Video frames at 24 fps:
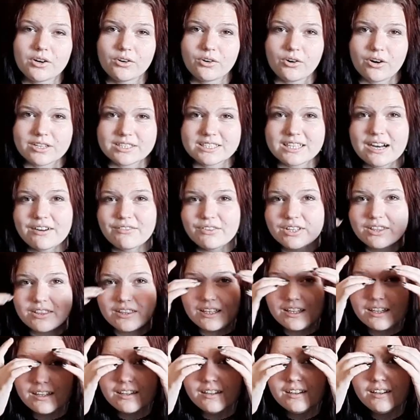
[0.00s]
across
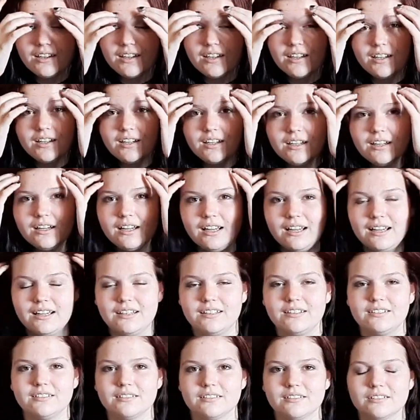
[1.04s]
everything,
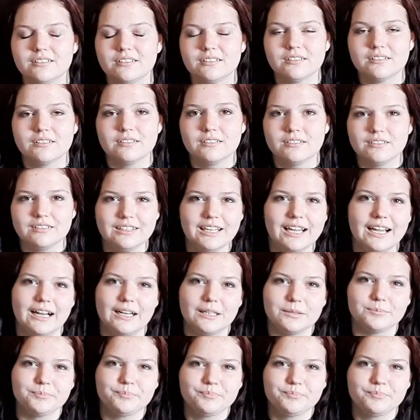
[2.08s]
and yeah.